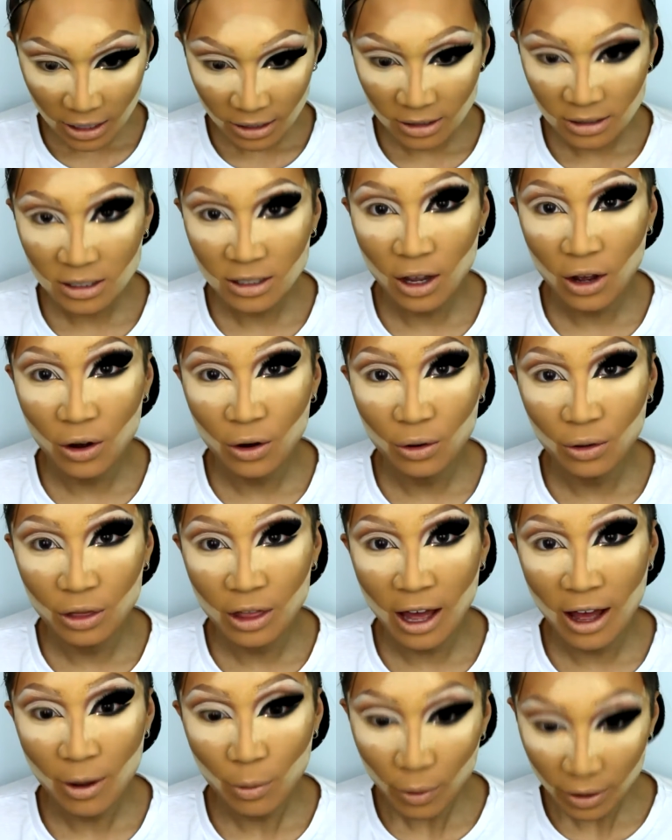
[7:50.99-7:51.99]
so
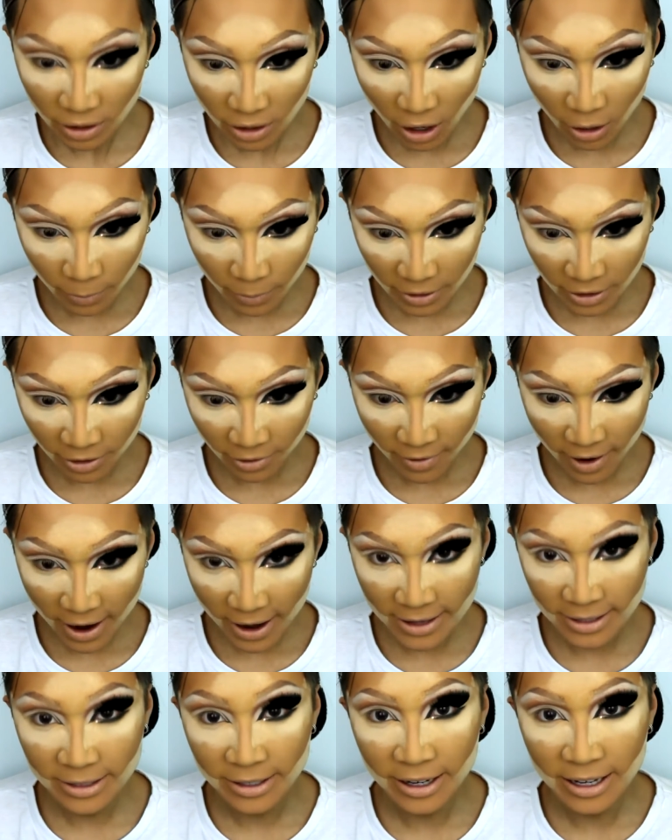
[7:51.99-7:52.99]
that when you open your
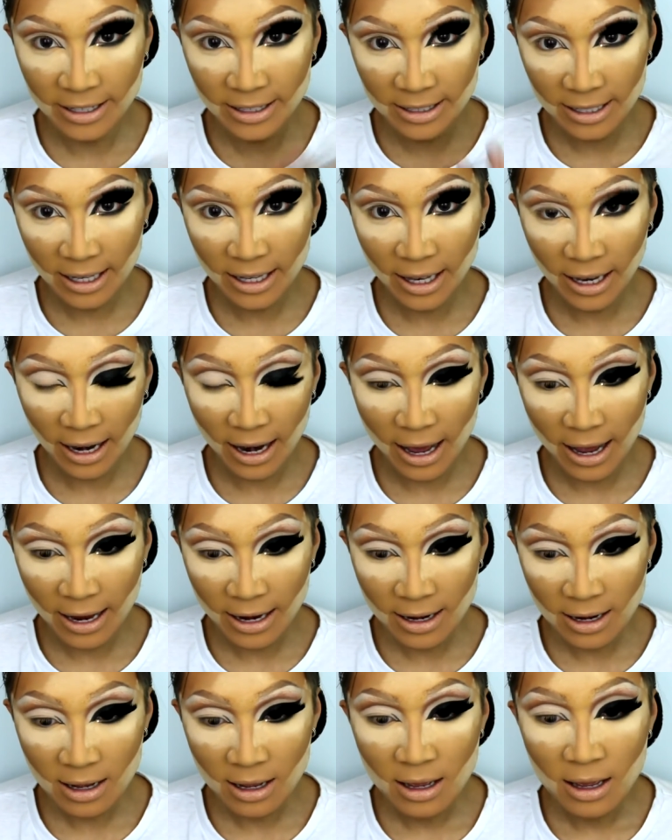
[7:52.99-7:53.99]
eyes, you can see the
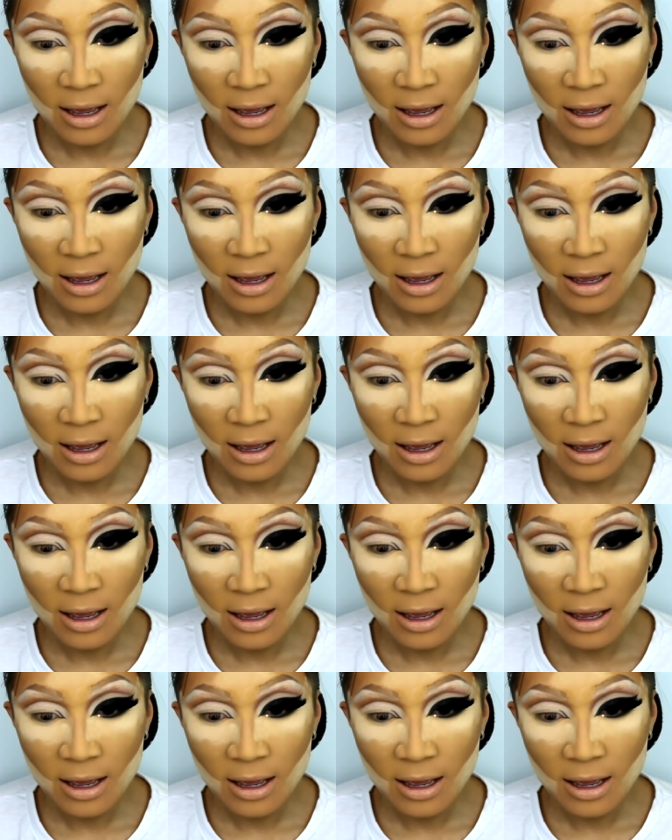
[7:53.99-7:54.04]
line.